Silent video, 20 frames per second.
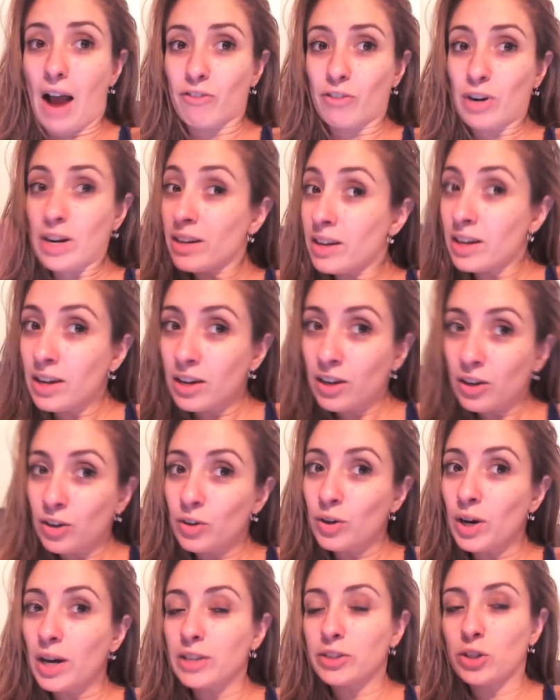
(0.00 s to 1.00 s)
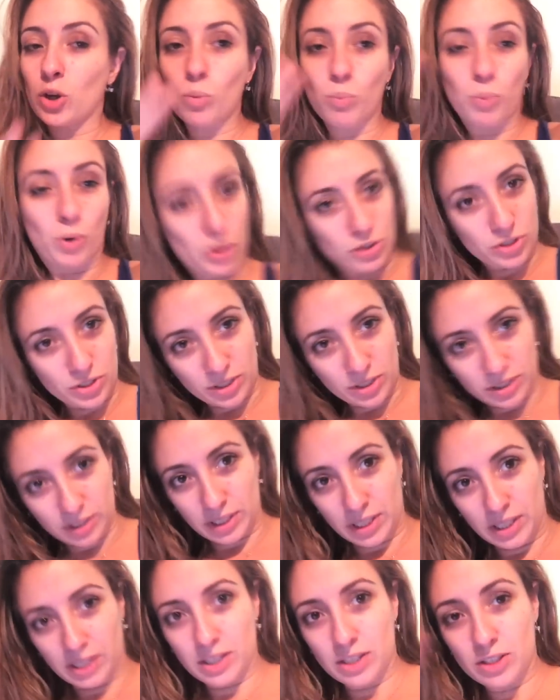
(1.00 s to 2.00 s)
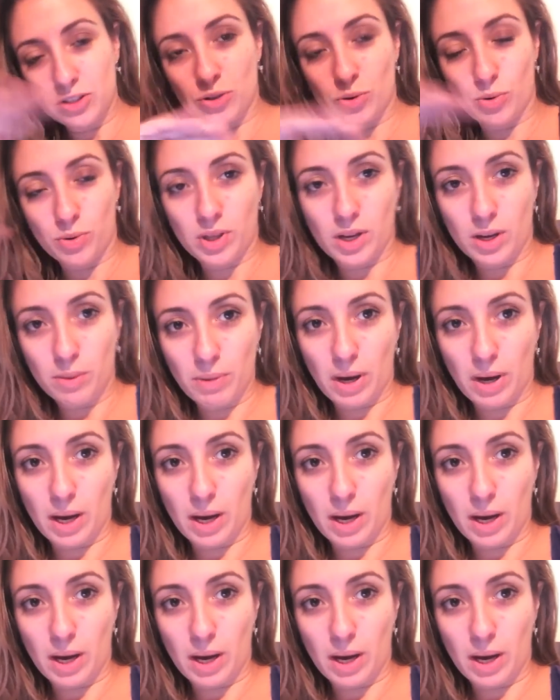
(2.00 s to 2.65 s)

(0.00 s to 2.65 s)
Right now, I don't personally do them.